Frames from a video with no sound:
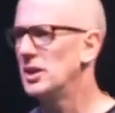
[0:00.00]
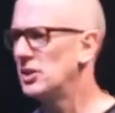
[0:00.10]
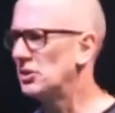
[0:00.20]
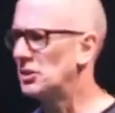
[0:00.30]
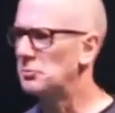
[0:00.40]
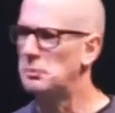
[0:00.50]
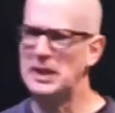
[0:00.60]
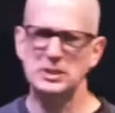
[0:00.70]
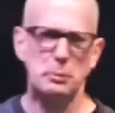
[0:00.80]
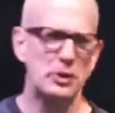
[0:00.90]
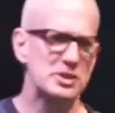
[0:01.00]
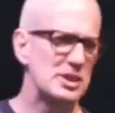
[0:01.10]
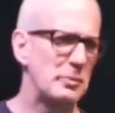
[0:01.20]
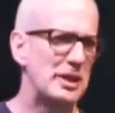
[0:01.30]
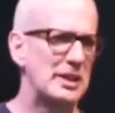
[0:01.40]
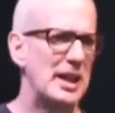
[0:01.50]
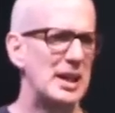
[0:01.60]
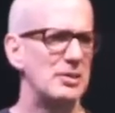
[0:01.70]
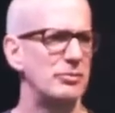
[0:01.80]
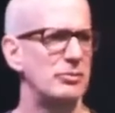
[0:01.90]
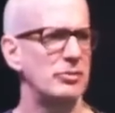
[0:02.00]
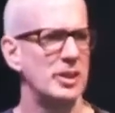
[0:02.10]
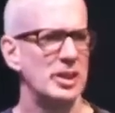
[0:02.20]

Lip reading: you're the best person in my life.